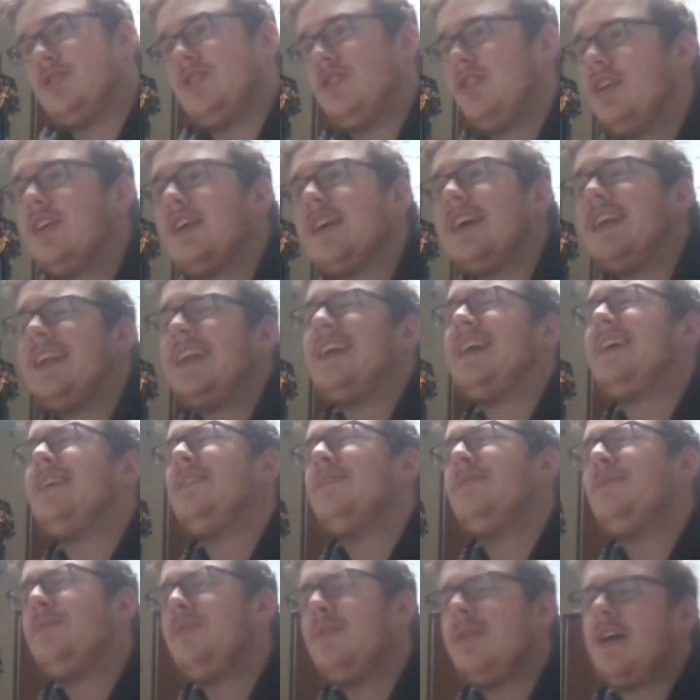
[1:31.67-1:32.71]
you're looking
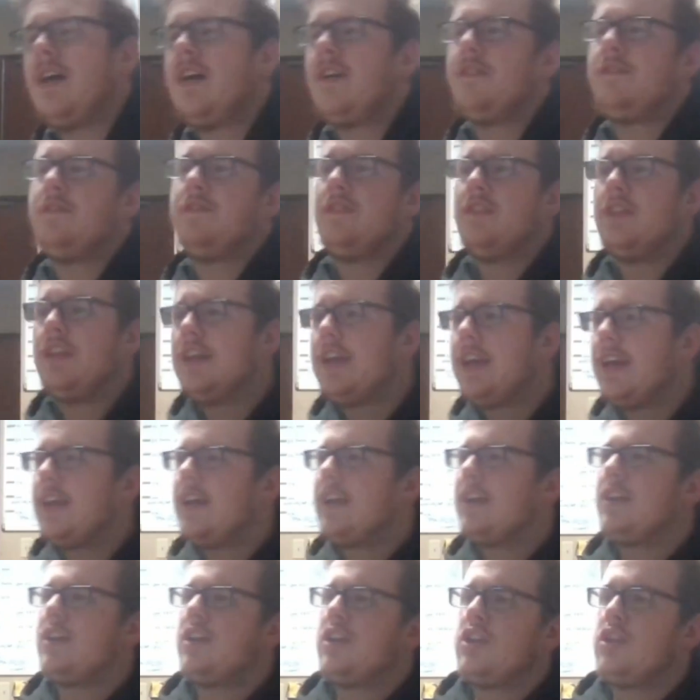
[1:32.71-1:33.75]
at
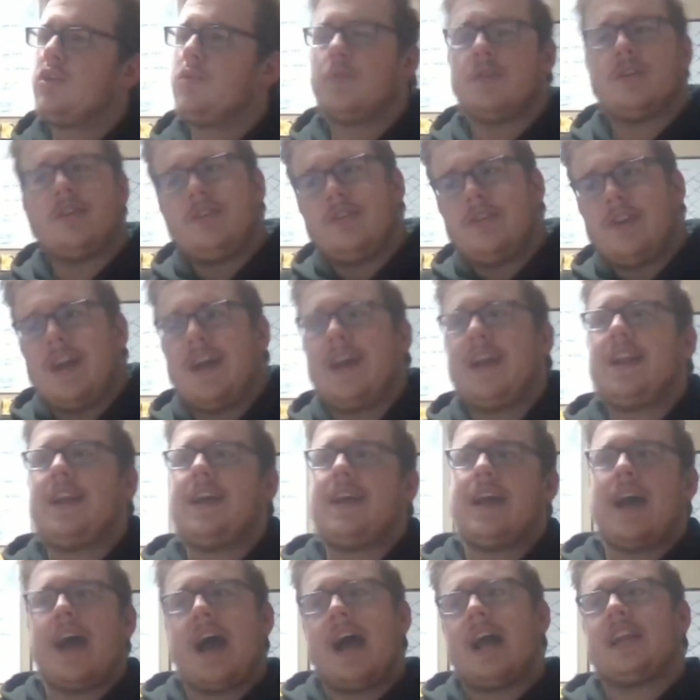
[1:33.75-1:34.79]
roughly two hundred
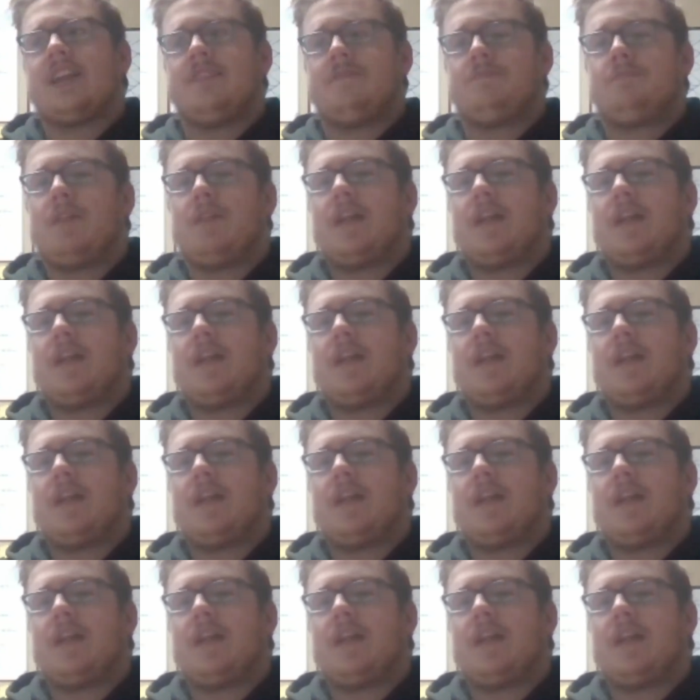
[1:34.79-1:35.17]
eighty active